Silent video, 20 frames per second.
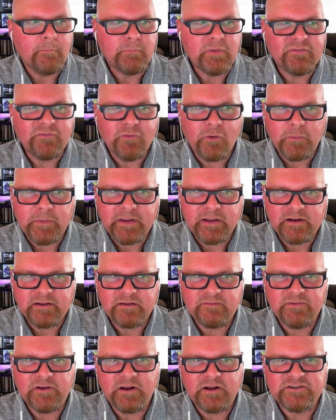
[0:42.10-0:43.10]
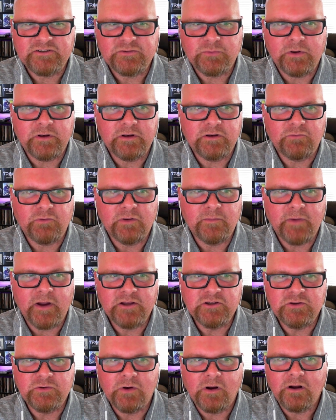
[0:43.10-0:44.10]
Before we get into the video, I just wanted to
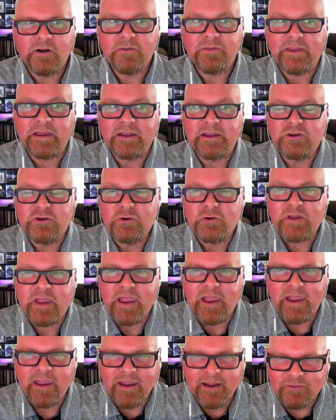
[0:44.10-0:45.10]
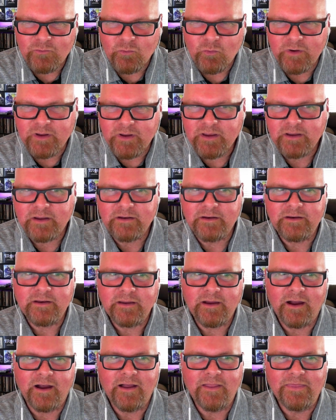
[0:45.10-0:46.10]
remind you all that you can win
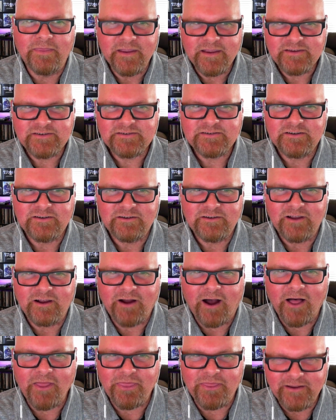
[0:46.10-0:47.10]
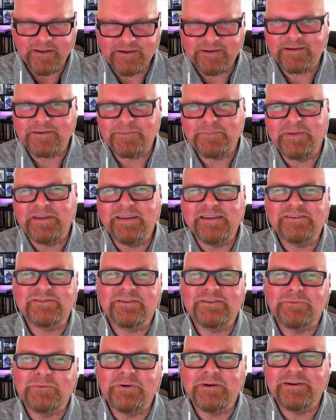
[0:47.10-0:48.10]
this authentic piece
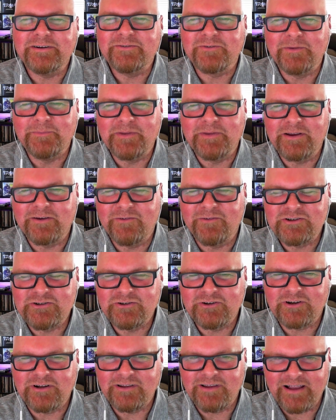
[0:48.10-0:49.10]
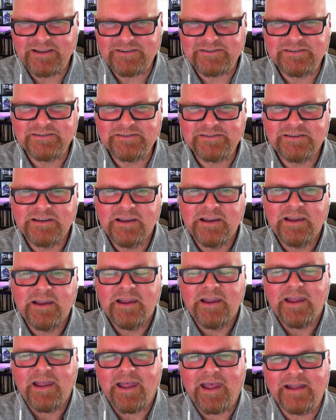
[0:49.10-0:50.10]
of wood from the original Colossus
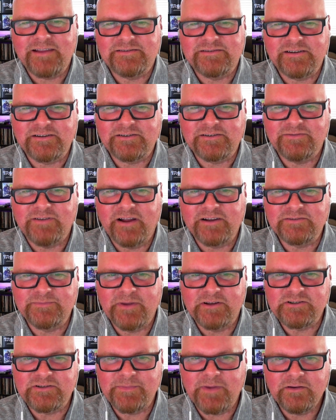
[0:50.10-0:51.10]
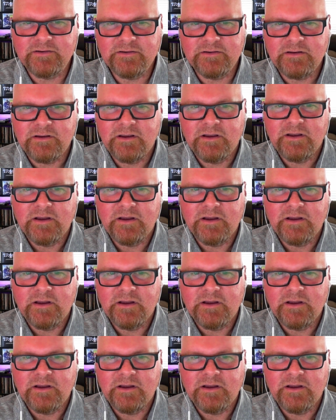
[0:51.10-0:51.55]
at Six Flags Magic Mountain.